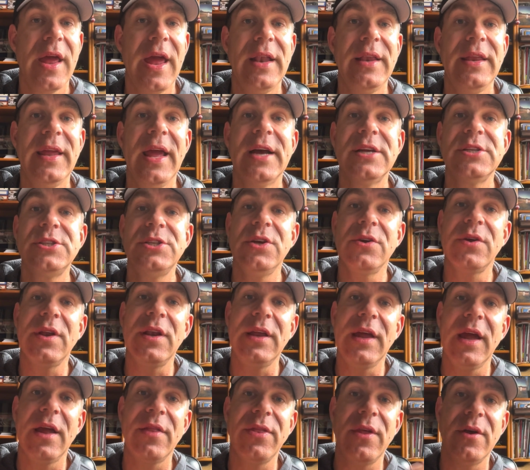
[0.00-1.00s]
And yes, you
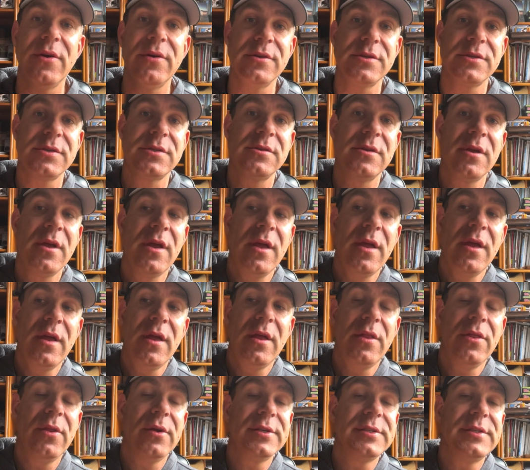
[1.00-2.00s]
can get those
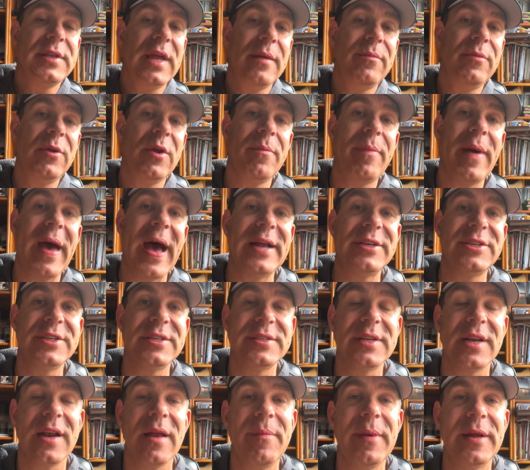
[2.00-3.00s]
those debut
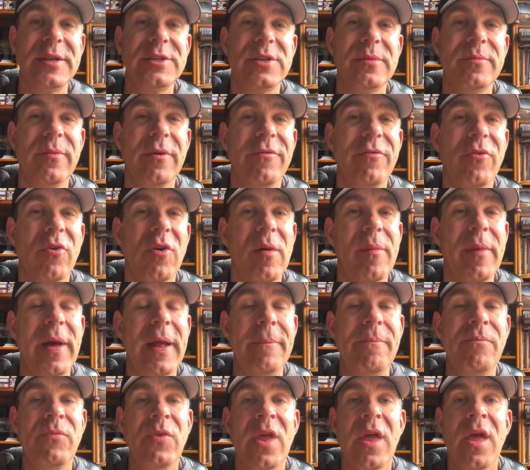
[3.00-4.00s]
patches that I mentioned before,
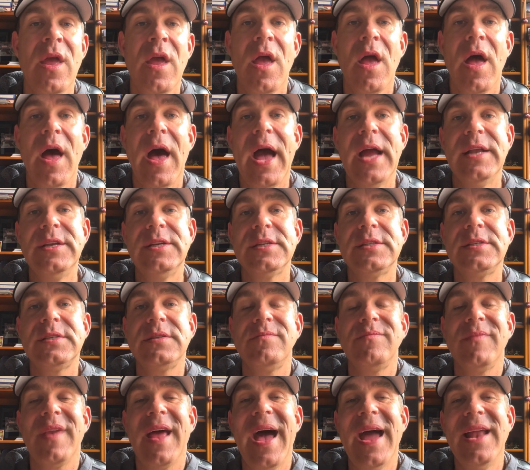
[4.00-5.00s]
but I just
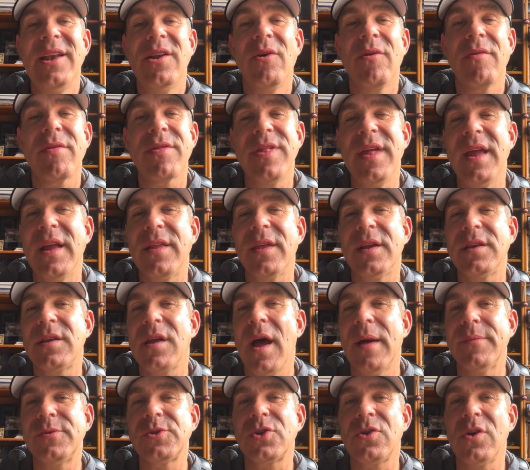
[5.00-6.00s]
I don't think that
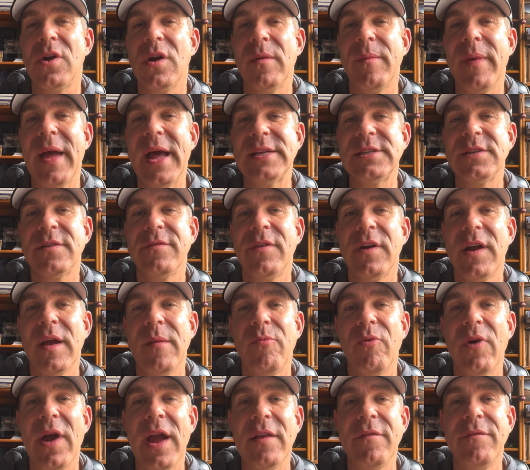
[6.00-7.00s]
Topps Chrome has a very
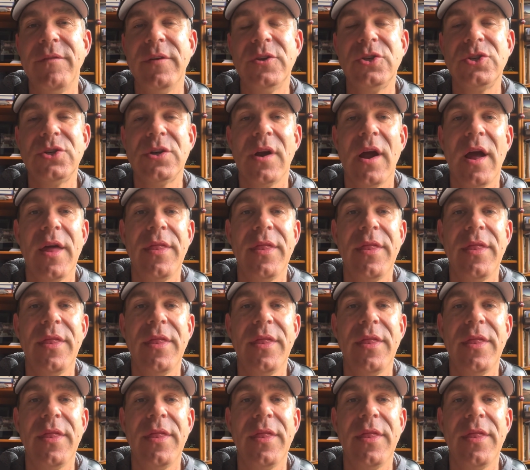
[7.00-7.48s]
bright future.